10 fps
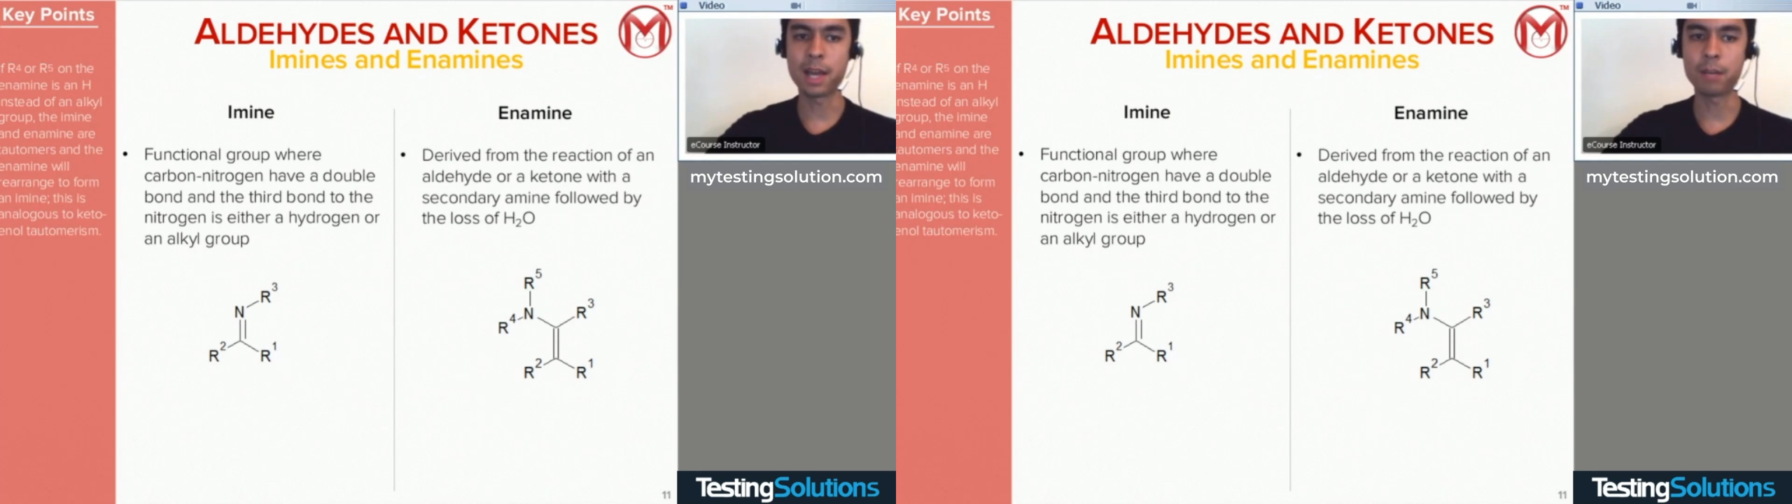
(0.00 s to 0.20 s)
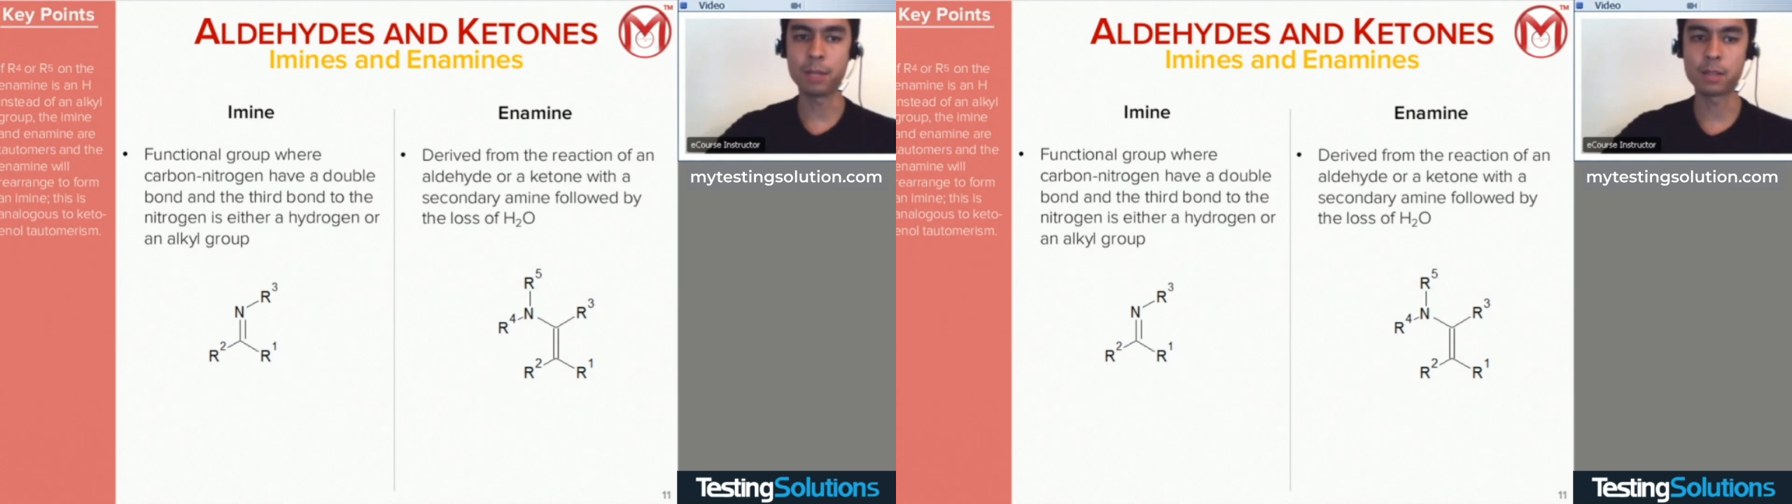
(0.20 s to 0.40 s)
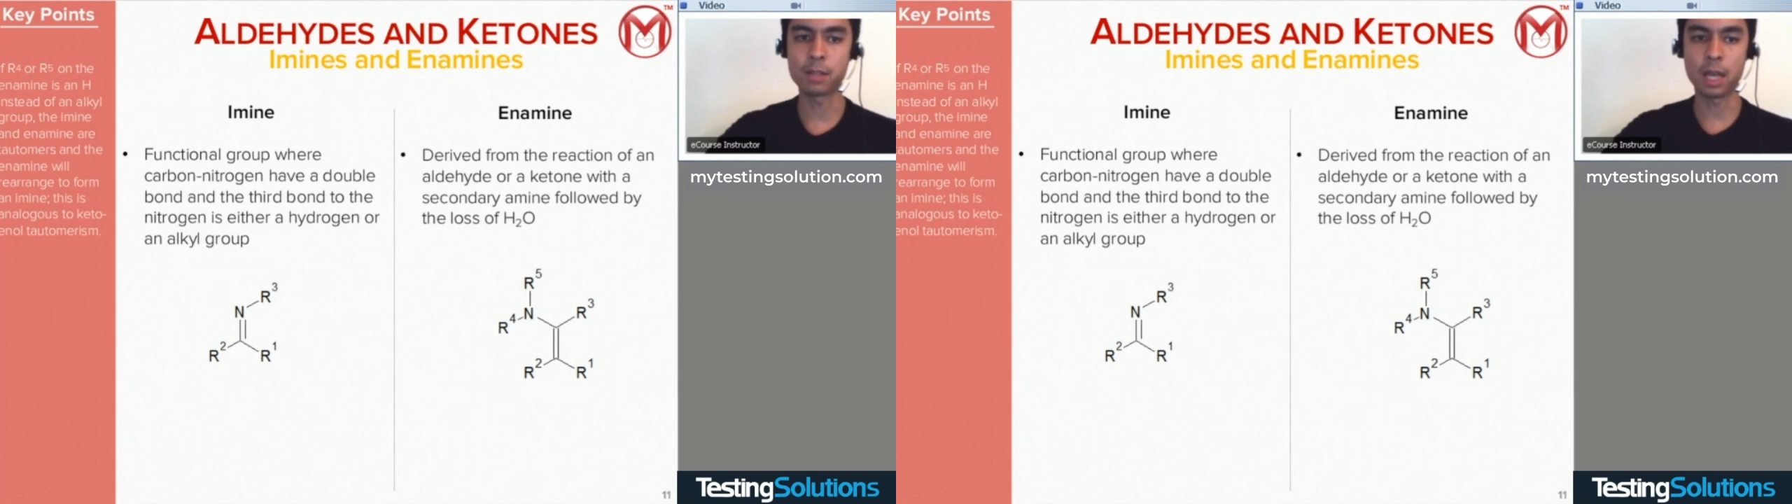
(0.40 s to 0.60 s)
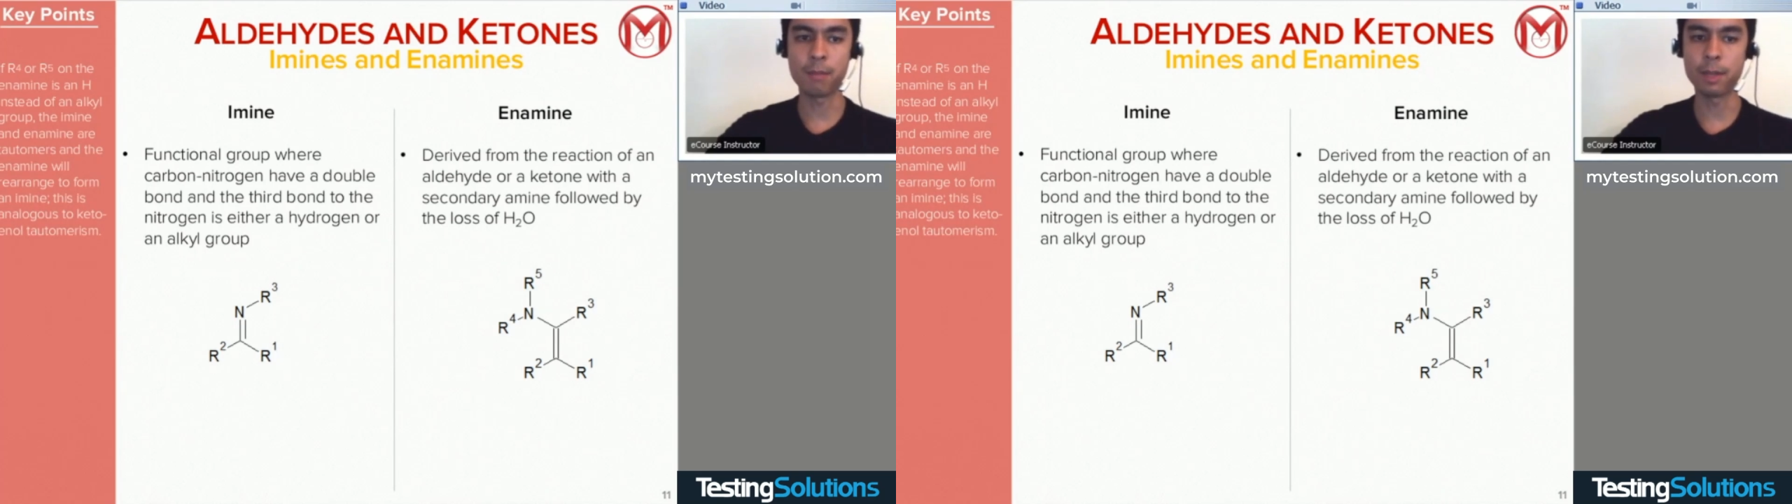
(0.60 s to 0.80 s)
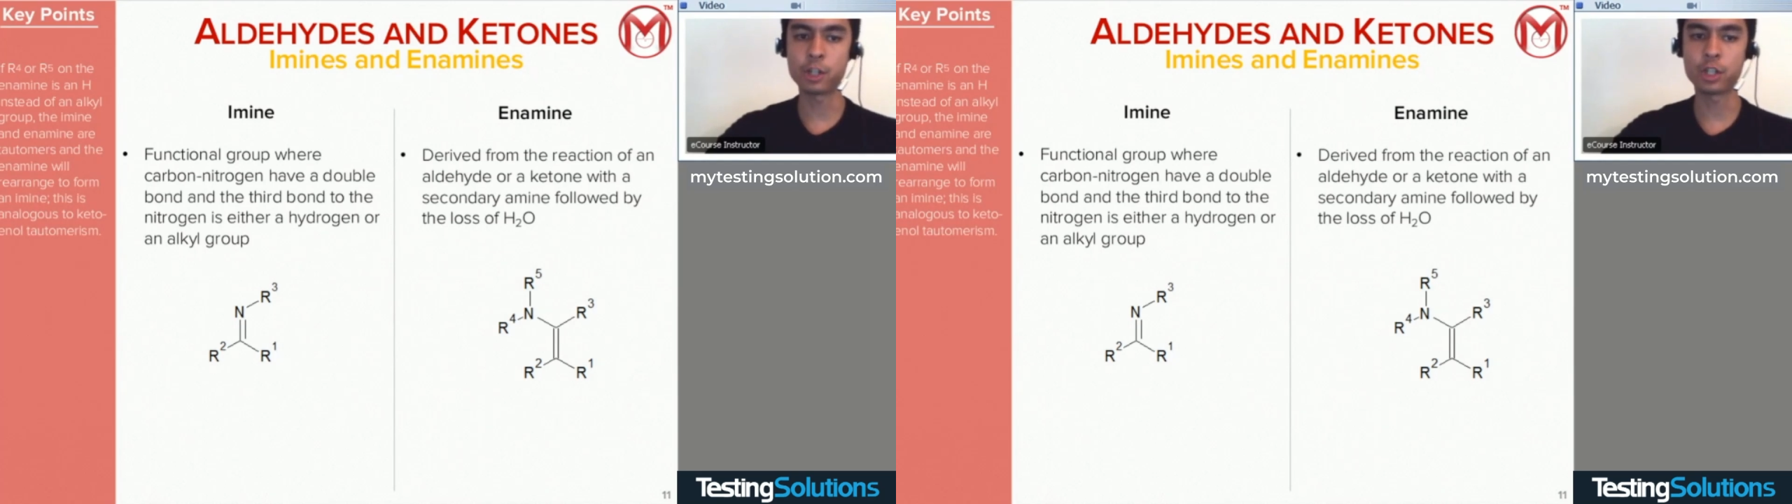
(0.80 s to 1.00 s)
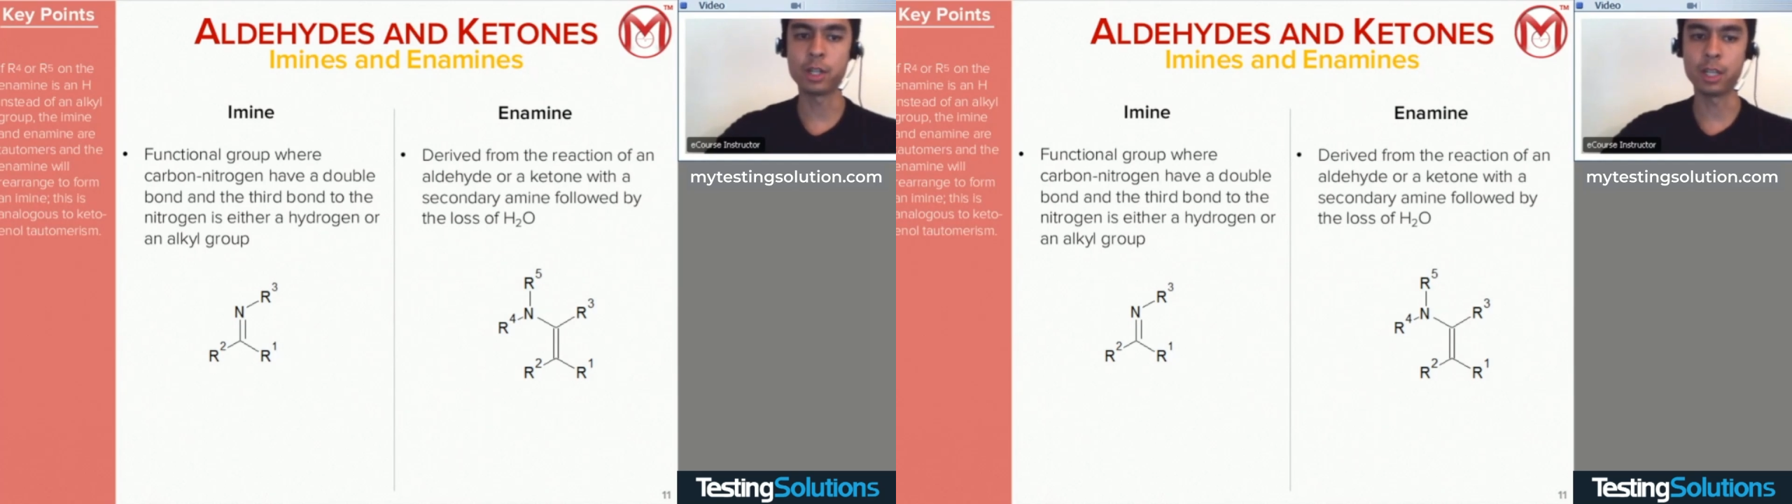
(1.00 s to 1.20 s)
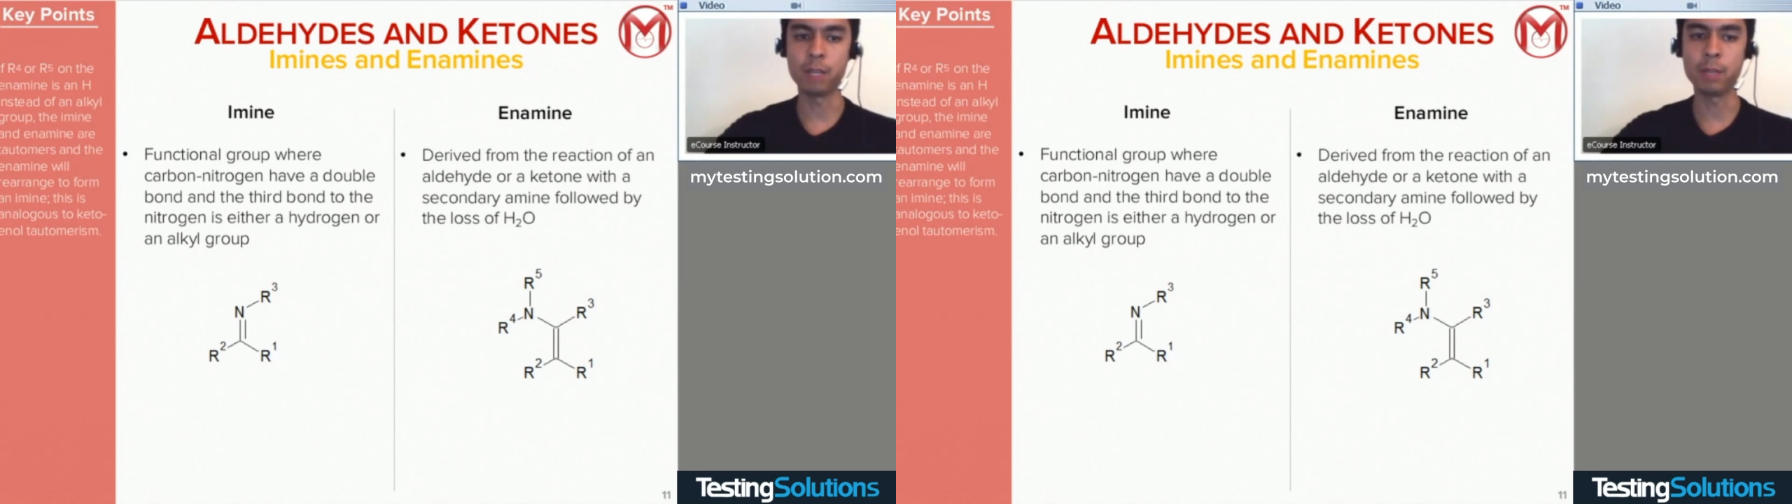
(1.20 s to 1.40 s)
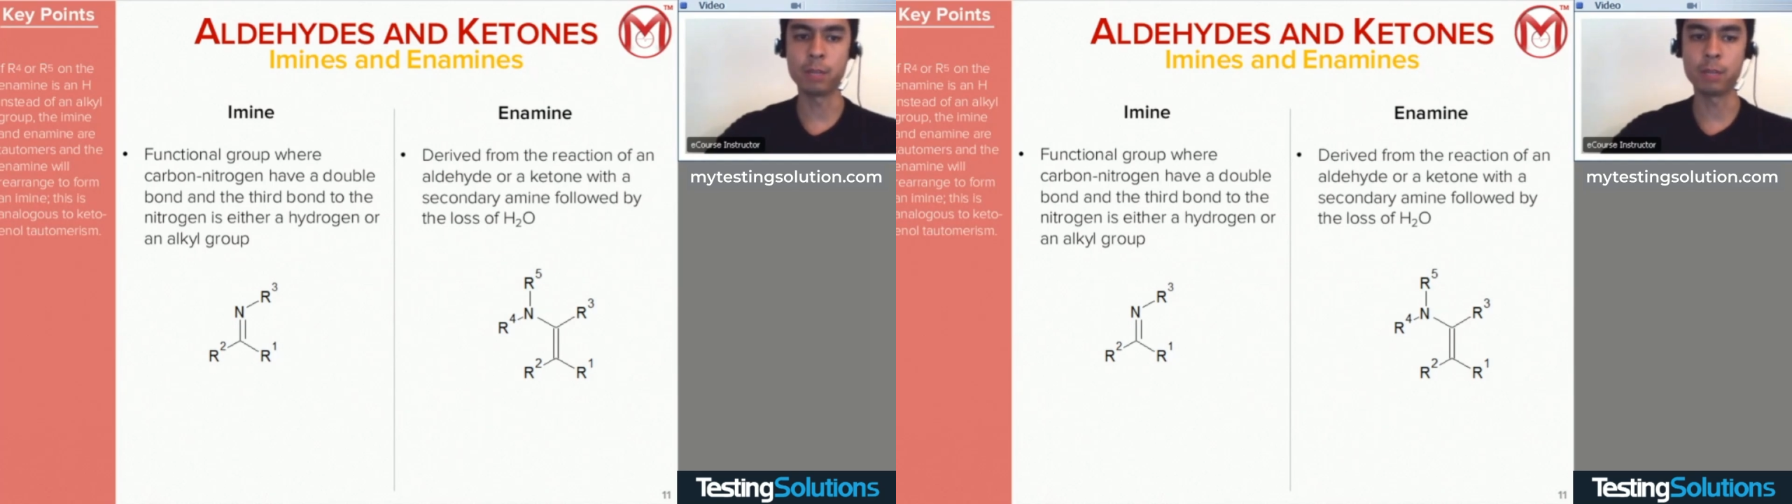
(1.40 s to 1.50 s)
I mentioned an imine before.